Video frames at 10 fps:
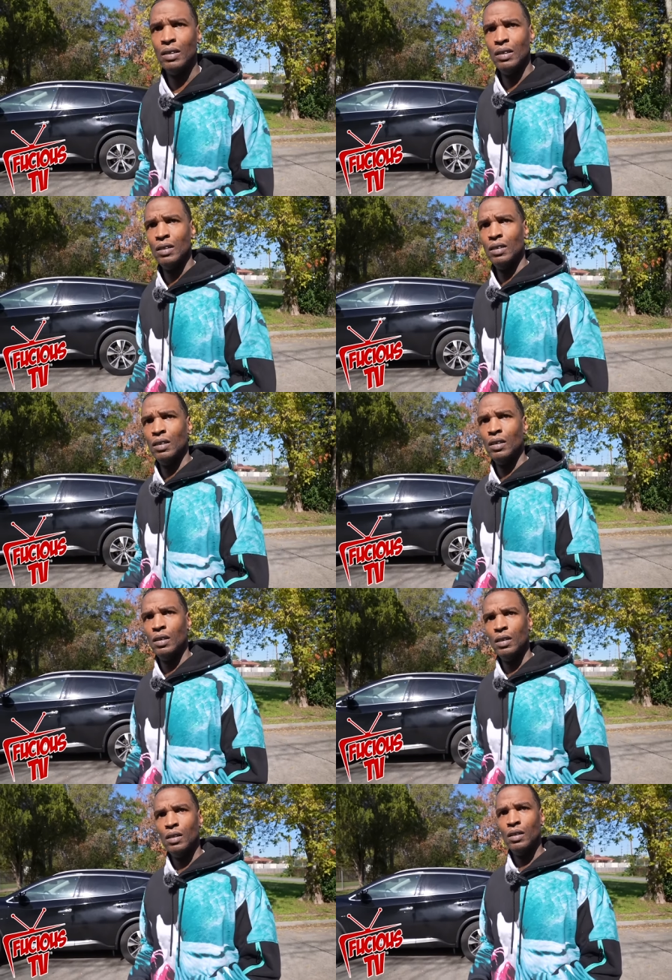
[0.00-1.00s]
Mm,
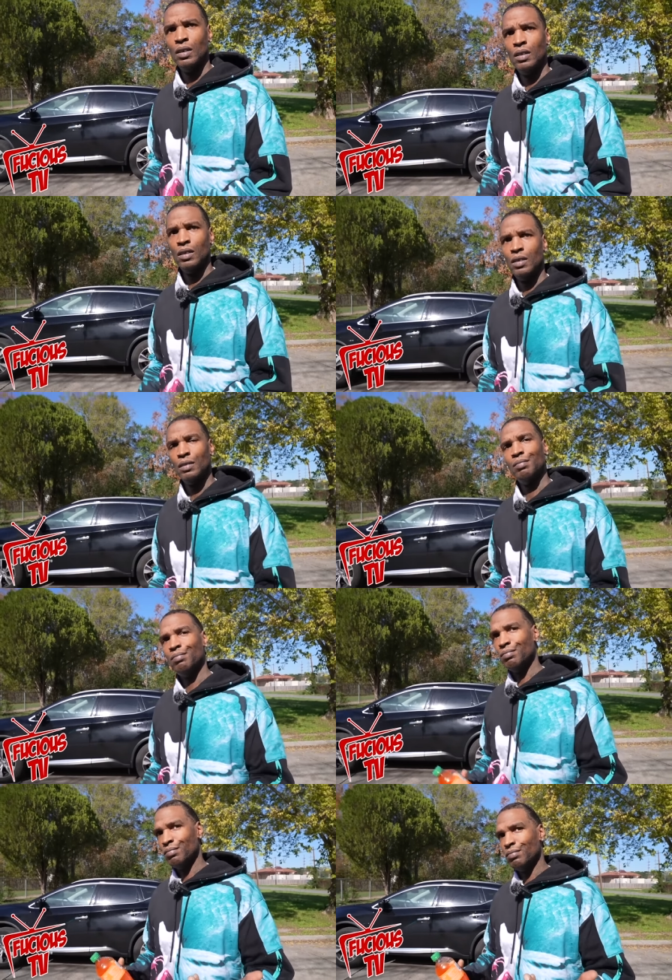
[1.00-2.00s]
so that's a money thing. Niggas broke.